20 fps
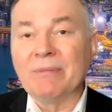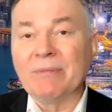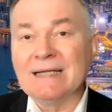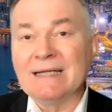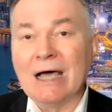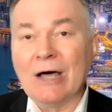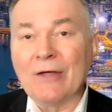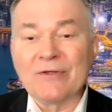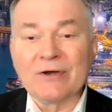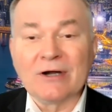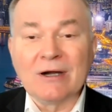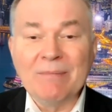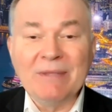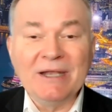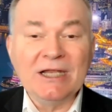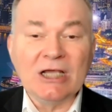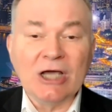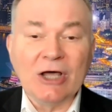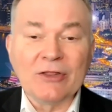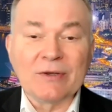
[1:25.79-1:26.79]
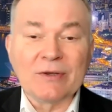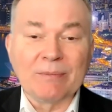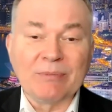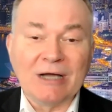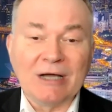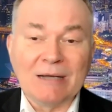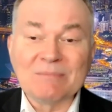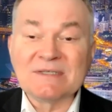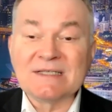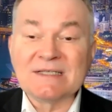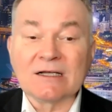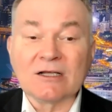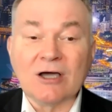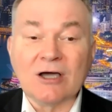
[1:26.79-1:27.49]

But now there are many other problems that